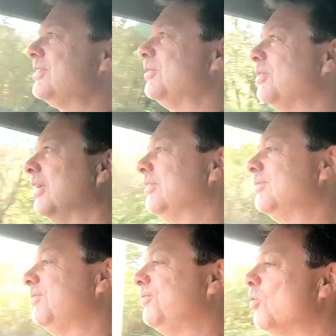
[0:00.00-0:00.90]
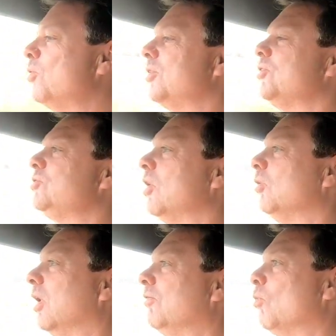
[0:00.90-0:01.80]
You get full
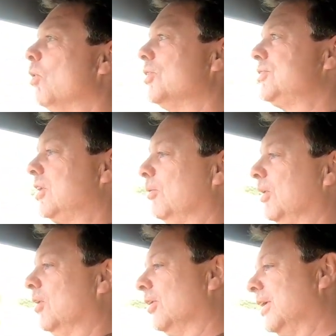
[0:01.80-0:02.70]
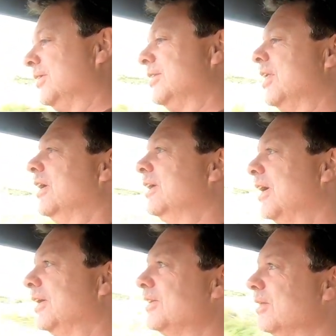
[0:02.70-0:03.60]
control over what's going on under
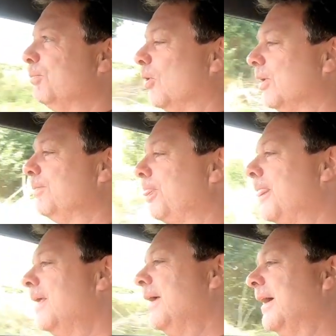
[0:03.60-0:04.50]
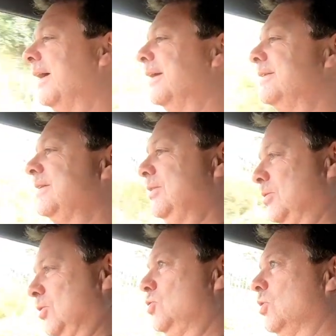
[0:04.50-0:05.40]
the bonnet, and you
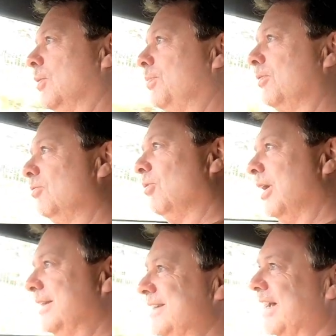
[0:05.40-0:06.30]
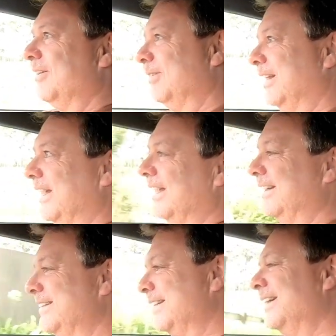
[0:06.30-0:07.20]
can drop right down and